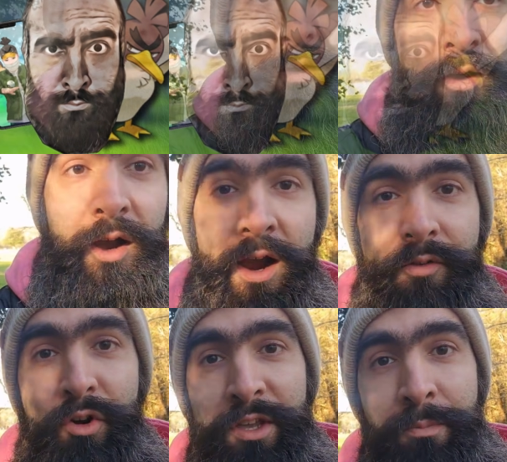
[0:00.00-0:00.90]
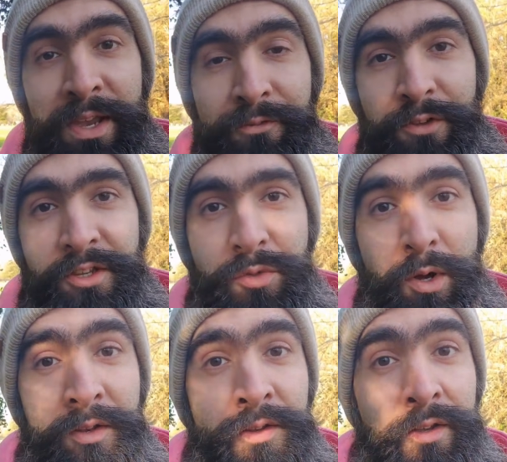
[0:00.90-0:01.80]
Alright, rocking pink for this
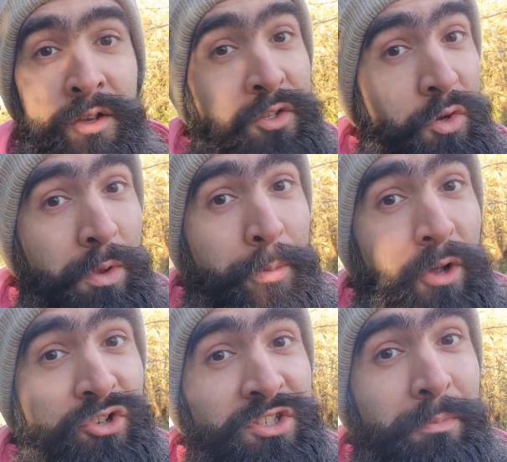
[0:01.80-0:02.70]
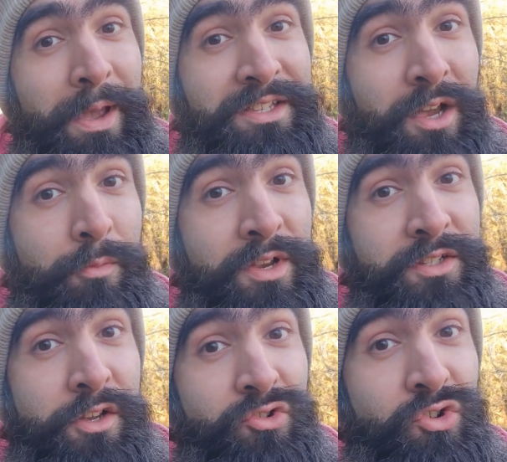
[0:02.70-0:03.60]
one. Do we purchase the paid time
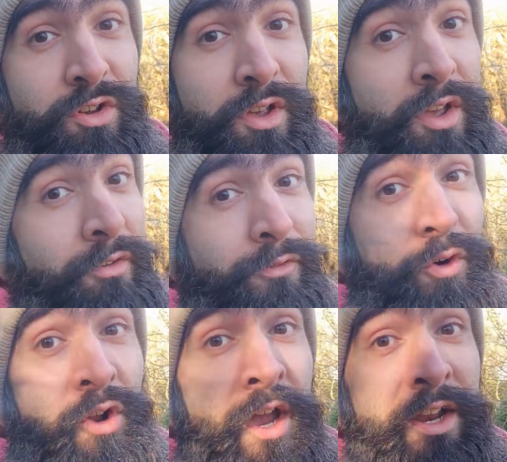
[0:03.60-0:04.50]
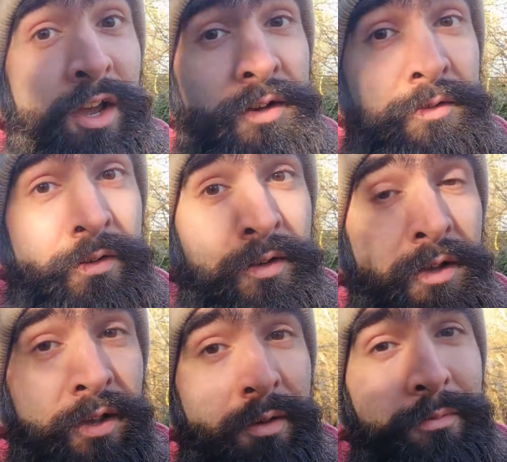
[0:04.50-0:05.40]
research? $4.99.
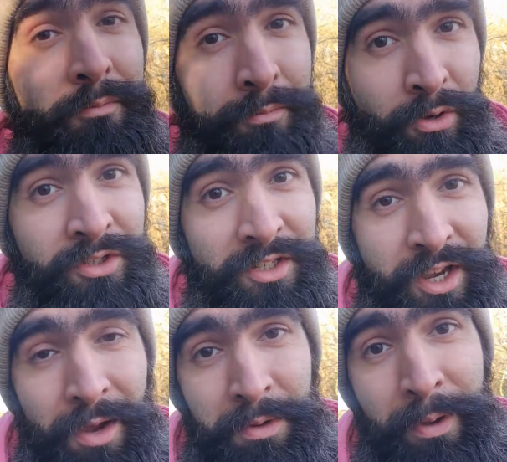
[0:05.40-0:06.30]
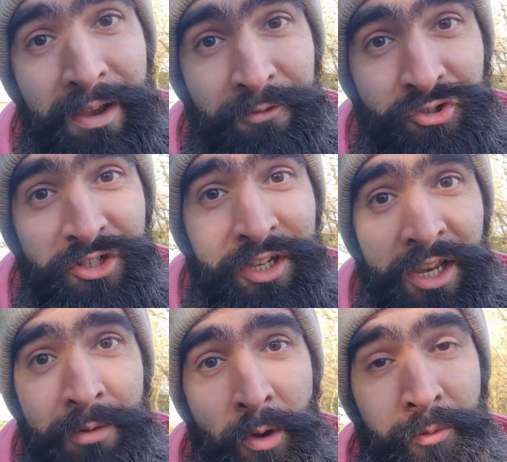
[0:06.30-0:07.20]
Most of the time you're paying for just the
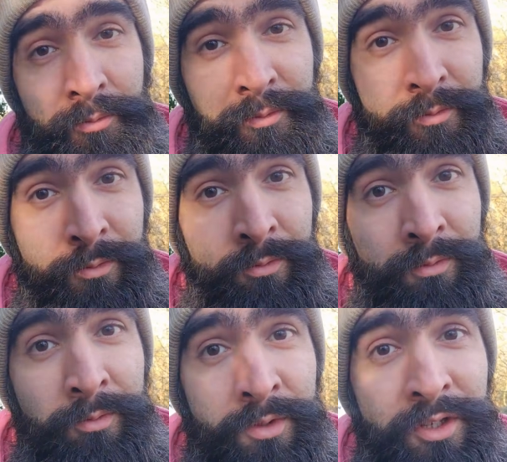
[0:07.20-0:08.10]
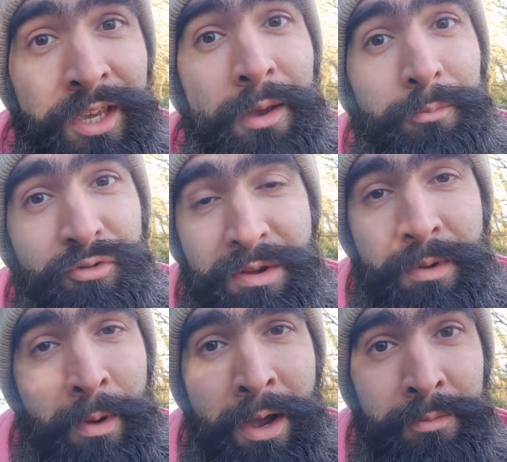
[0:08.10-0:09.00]
emote. You get
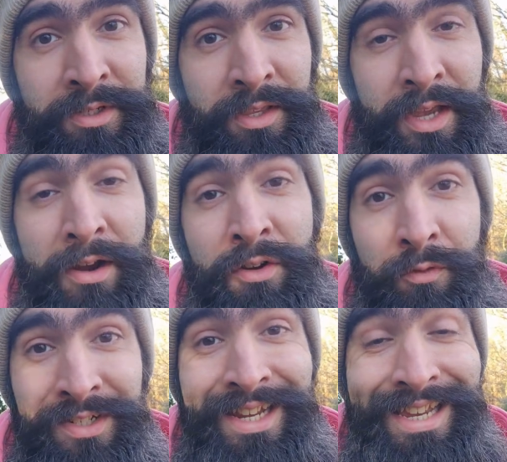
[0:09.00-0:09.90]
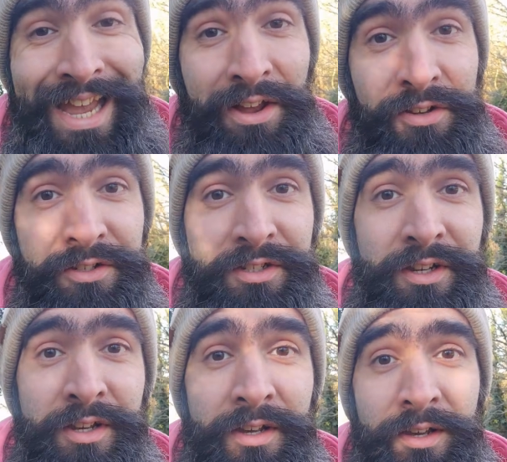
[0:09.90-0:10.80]
premium items in there and obviously encounters,
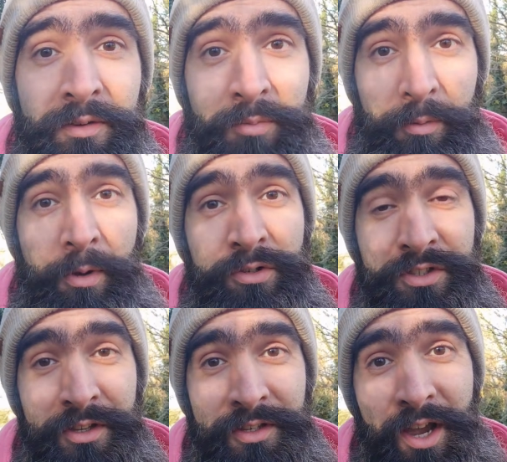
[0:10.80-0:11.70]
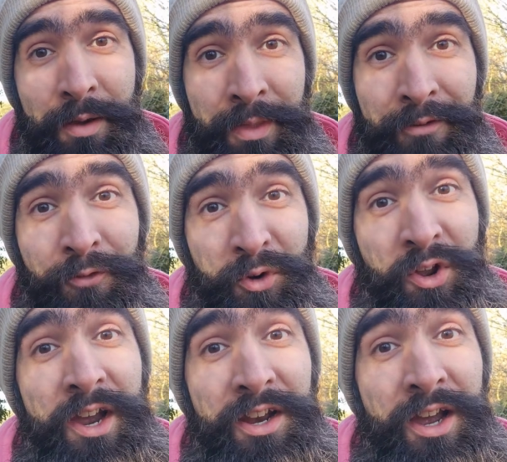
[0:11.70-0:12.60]
but most of the time that
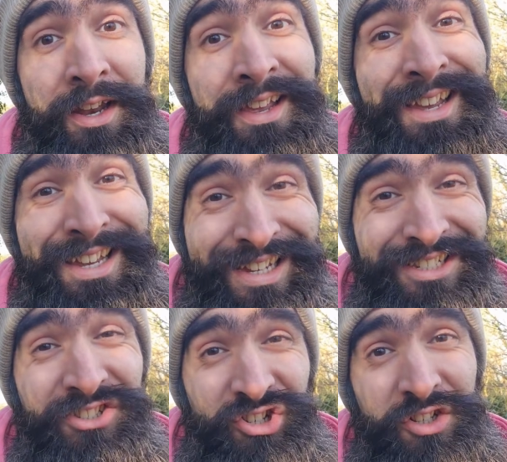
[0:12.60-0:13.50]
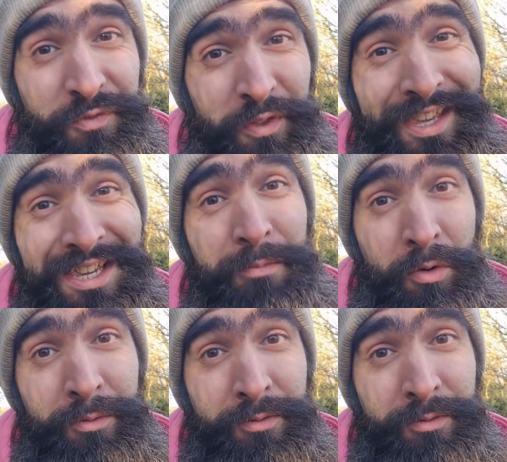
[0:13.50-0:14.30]
$4.99 is just for the emote.